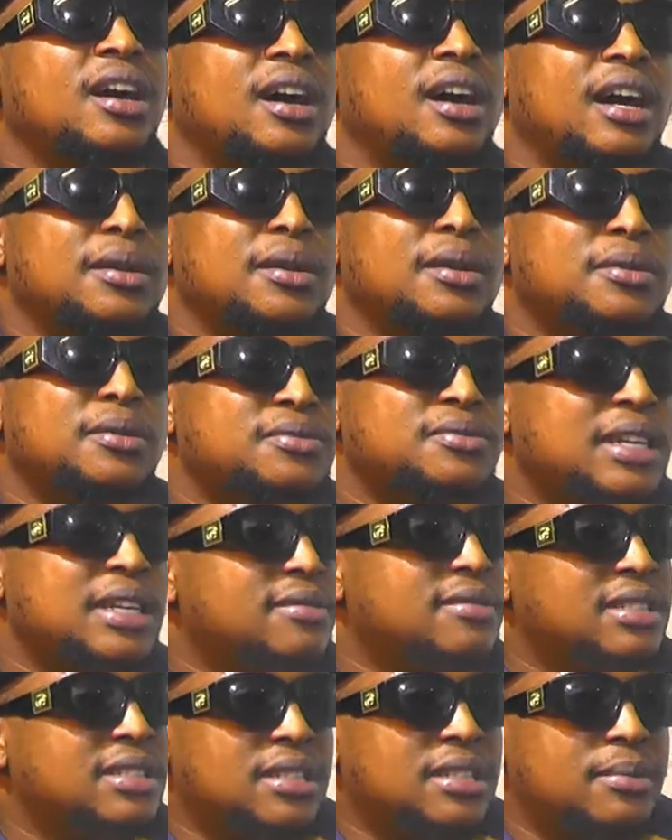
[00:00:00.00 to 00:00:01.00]
I love
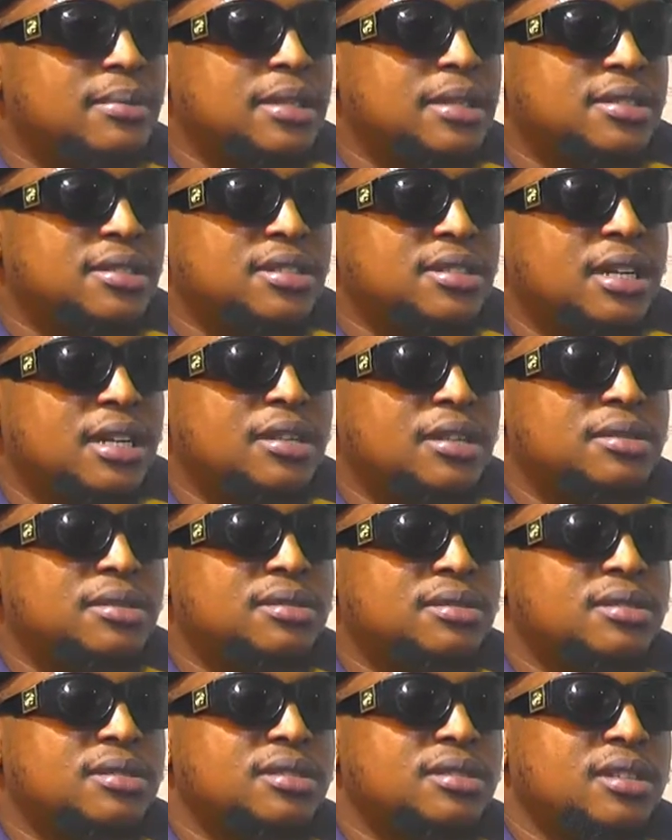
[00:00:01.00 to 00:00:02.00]
everything about Sierra Leone.
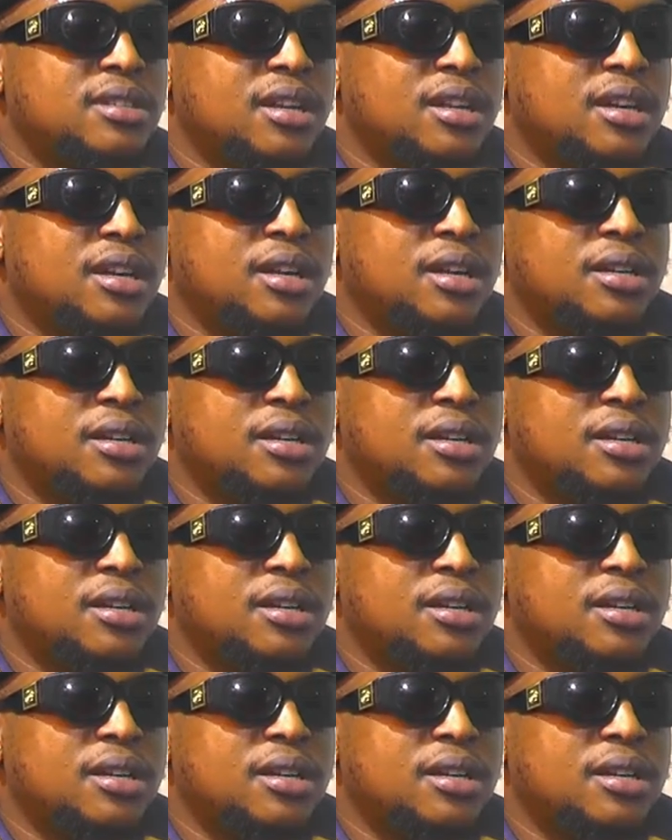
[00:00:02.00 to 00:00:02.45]
Yeah.